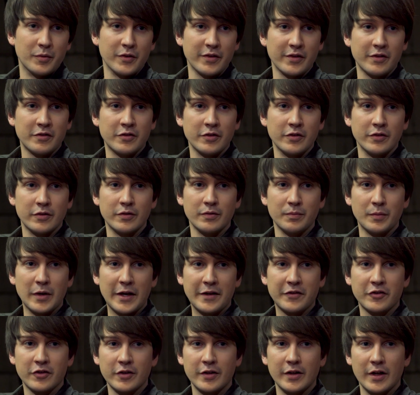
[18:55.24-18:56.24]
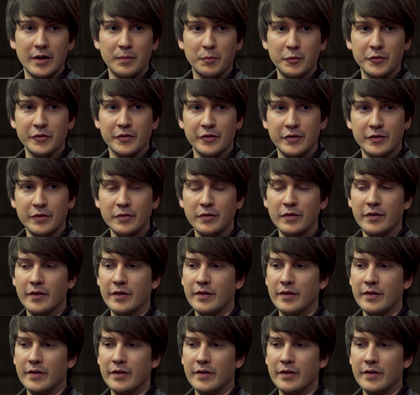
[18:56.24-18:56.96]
position to be actually able to do